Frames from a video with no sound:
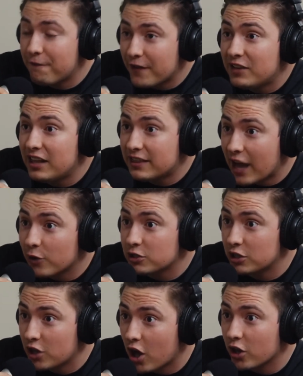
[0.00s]

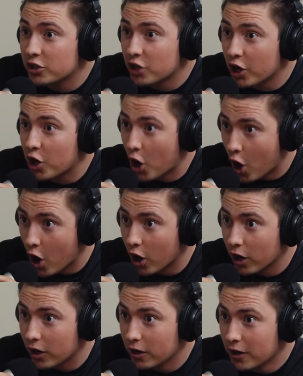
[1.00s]
$50,000 on a
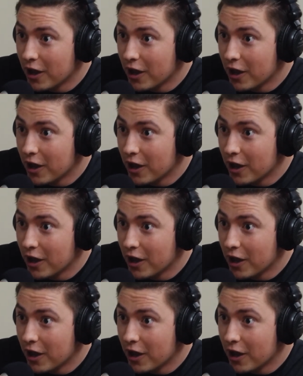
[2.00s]
car.